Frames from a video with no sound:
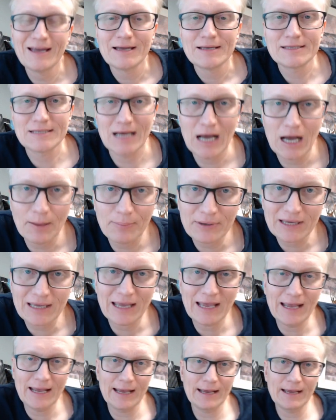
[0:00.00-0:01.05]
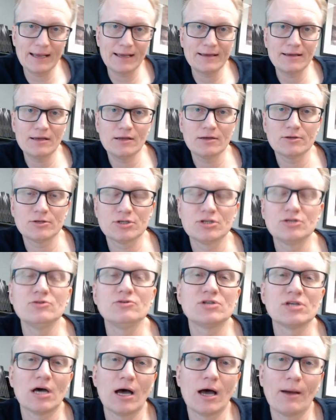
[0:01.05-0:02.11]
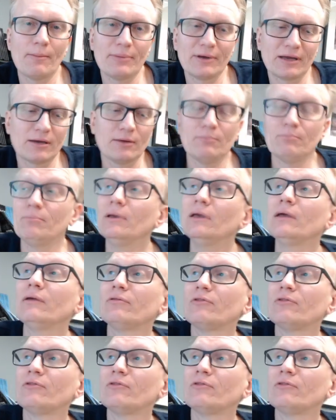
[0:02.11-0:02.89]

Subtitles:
topic A to topic B.